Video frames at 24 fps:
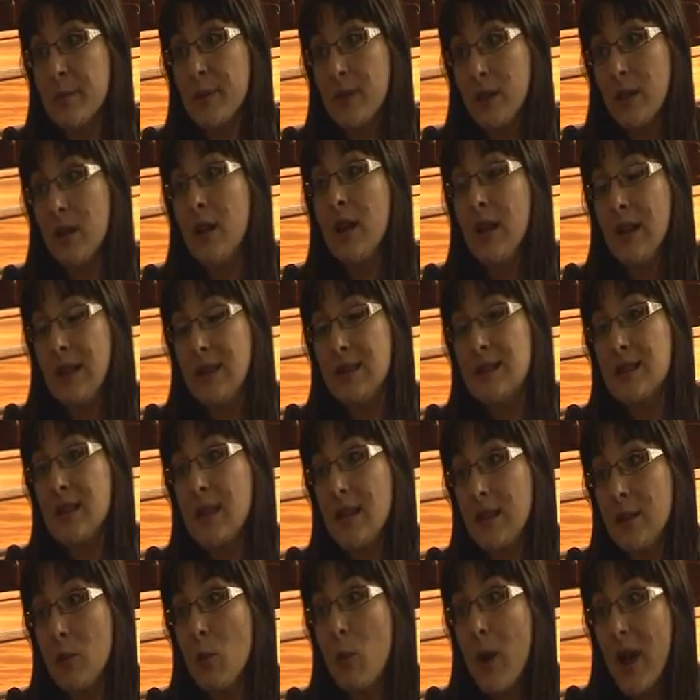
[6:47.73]
but let's
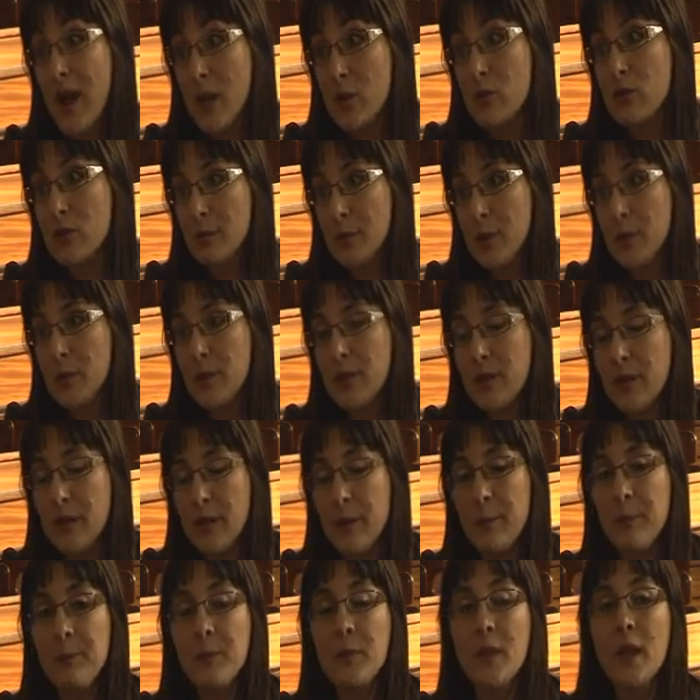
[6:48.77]
say the Welsh community,